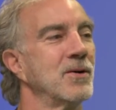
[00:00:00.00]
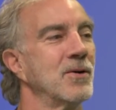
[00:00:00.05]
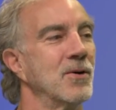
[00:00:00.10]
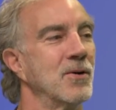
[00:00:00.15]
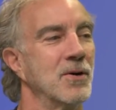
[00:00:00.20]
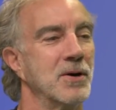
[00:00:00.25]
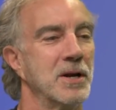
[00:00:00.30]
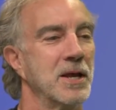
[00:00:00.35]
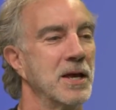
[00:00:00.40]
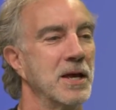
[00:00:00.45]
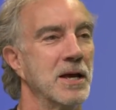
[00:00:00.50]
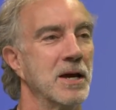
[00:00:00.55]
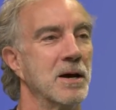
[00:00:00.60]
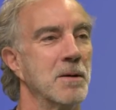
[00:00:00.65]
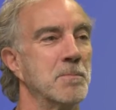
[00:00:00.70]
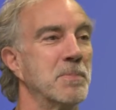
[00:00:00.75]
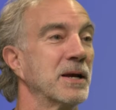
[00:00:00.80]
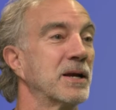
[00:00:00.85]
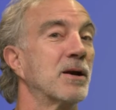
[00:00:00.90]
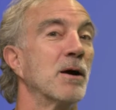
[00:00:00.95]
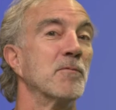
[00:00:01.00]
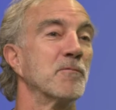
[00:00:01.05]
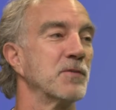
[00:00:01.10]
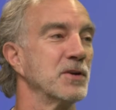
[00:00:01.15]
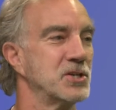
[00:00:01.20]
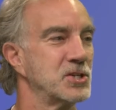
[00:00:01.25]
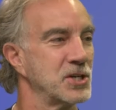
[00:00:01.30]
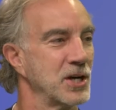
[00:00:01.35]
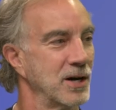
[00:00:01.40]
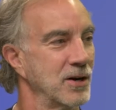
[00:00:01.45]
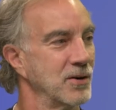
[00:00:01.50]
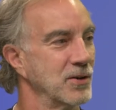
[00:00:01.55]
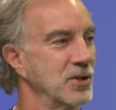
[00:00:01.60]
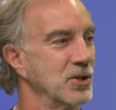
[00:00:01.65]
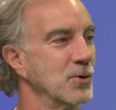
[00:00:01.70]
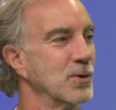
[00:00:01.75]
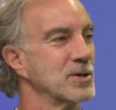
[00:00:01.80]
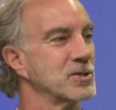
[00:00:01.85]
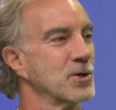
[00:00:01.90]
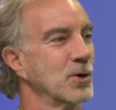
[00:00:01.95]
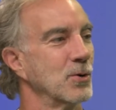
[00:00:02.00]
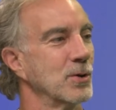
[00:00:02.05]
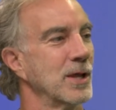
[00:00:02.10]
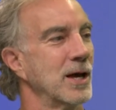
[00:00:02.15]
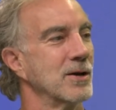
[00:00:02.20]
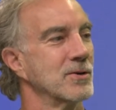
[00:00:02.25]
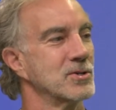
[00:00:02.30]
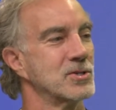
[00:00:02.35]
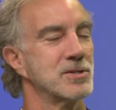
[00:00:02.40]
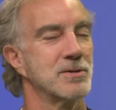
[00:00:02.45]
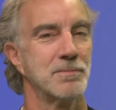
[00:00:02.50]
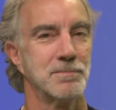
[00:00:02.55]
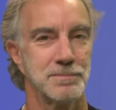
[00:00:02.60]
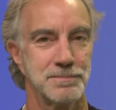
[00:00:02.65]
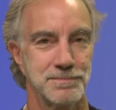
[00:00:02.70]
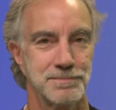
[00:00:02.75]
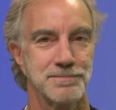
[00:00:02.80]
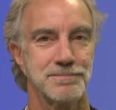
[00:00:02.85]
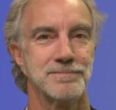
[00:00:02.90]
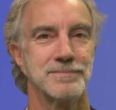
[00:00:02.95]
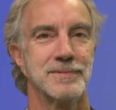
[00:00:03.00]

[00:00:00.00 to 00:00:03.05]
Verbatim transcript: on a uh, big comfy chair in the USO wow, lounge. lucky you.